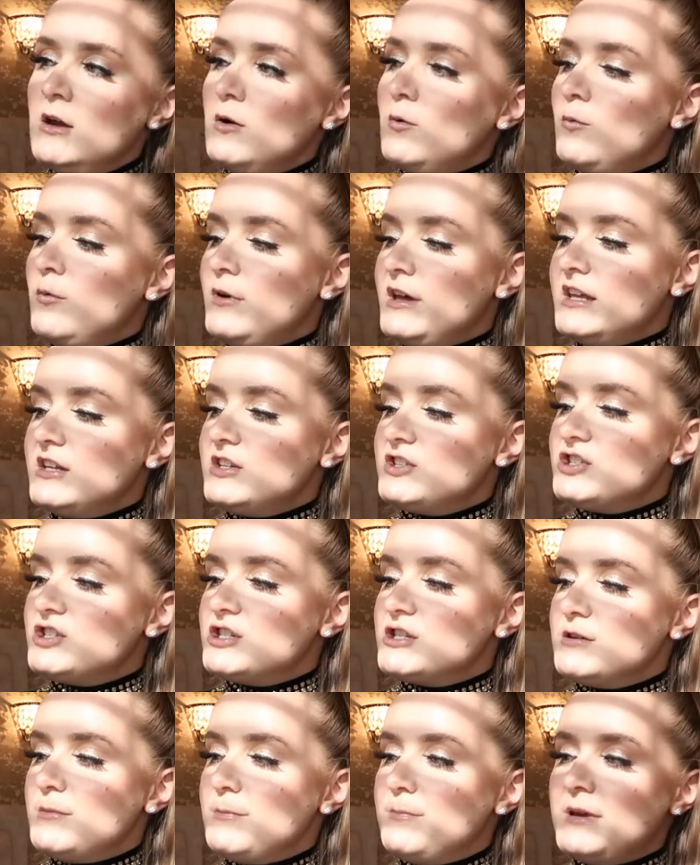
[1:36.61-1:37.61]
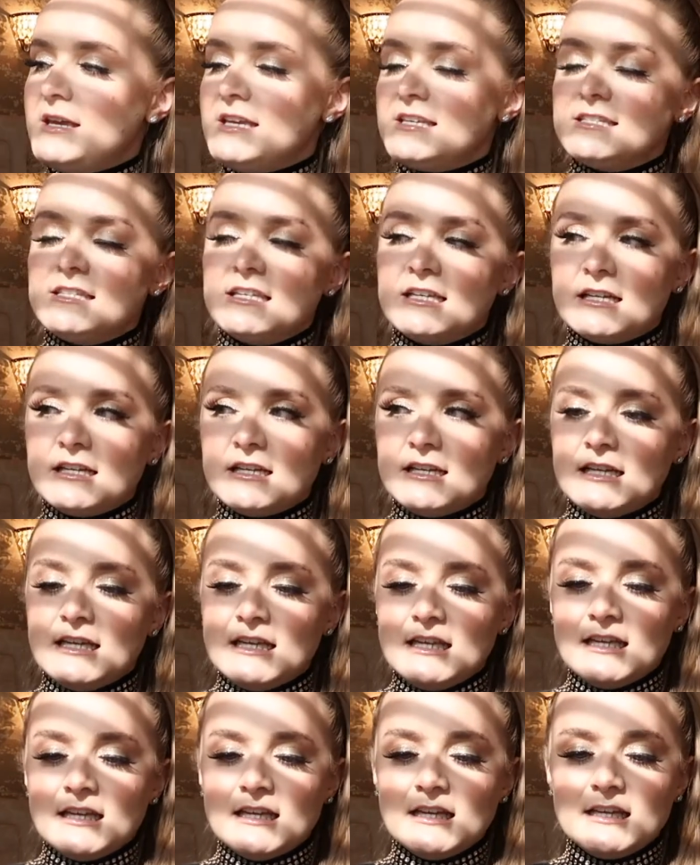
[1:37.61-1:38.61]
which
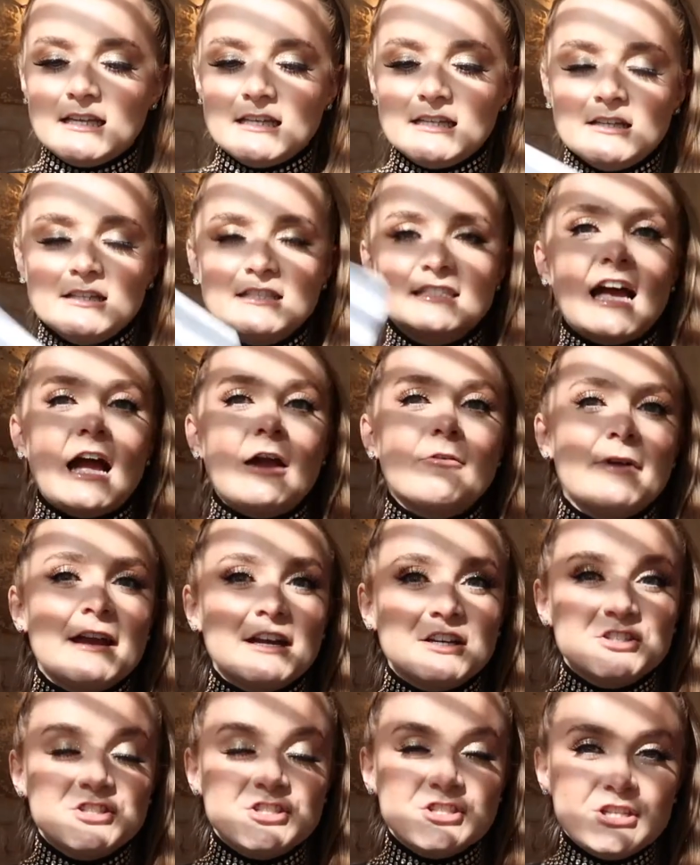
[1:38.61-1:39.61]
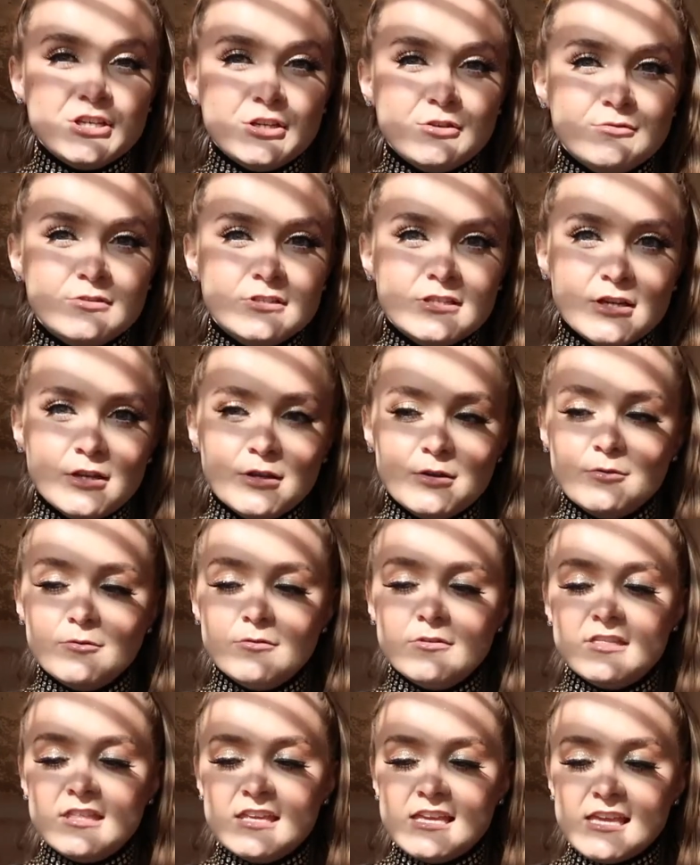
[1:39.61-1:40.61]
basically directs you to
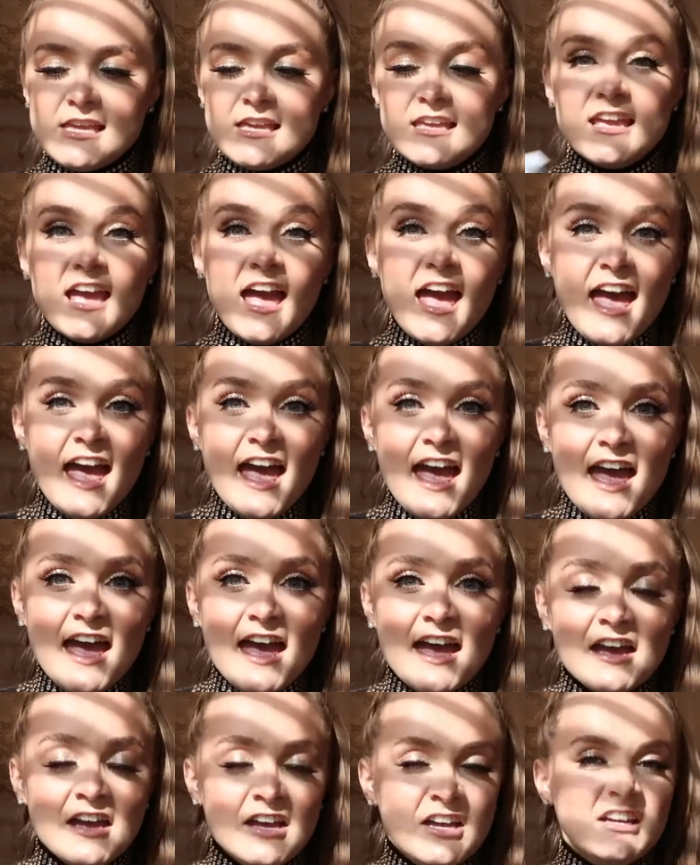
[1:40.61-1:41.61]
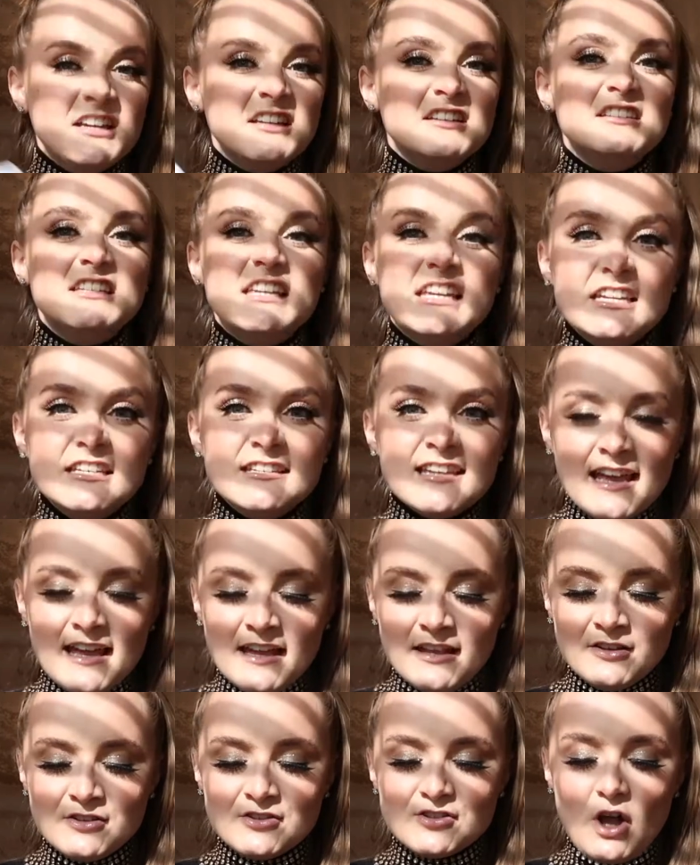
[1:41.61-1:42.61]
the care
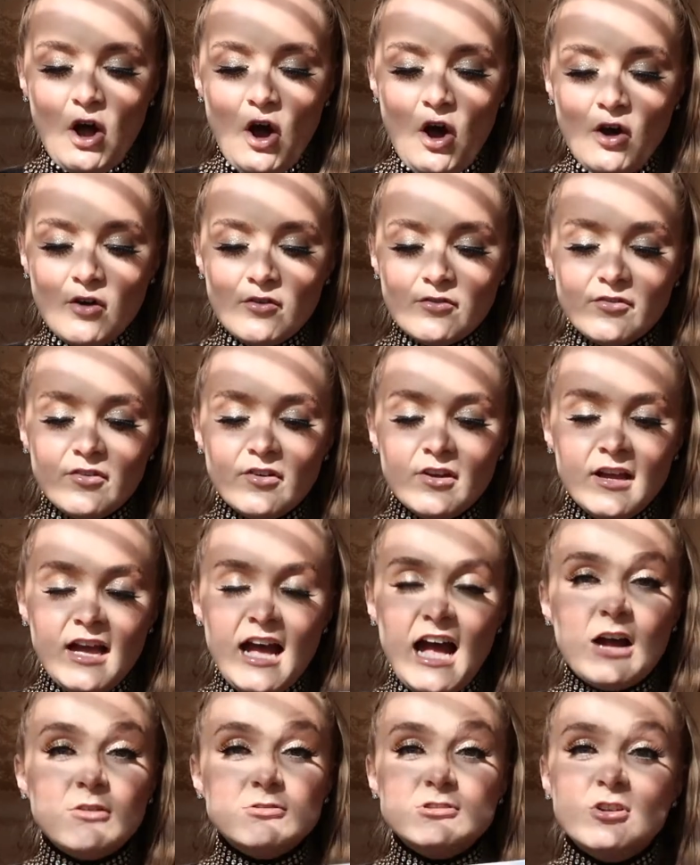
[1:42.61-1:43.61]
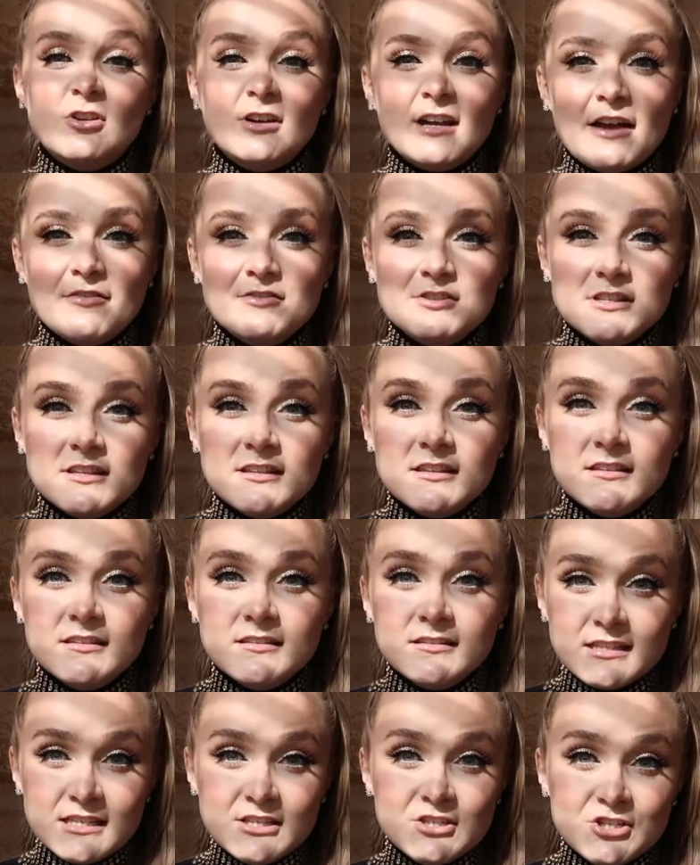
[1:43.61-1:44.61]
details of how to look after
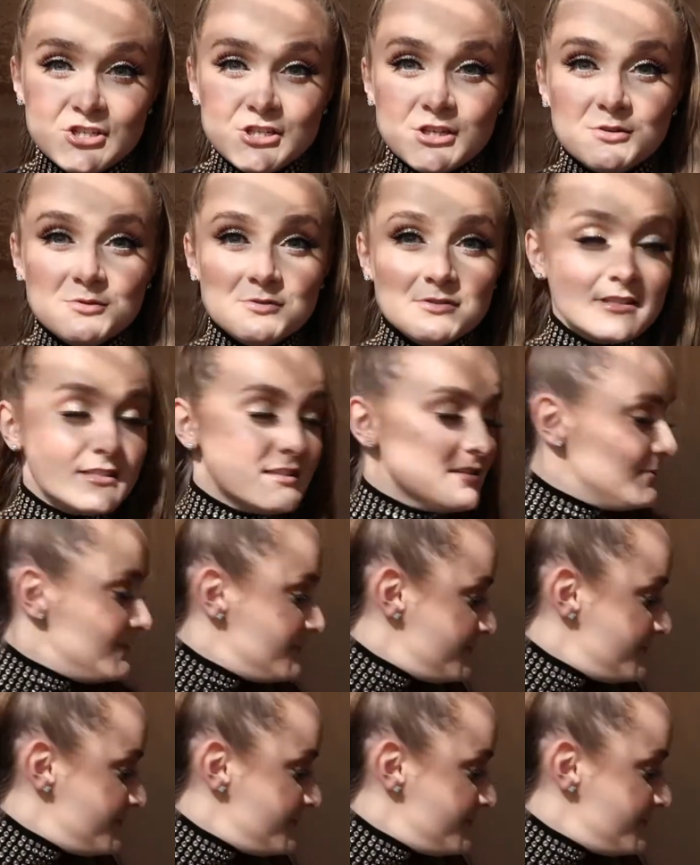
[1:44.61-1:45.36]
these shoes.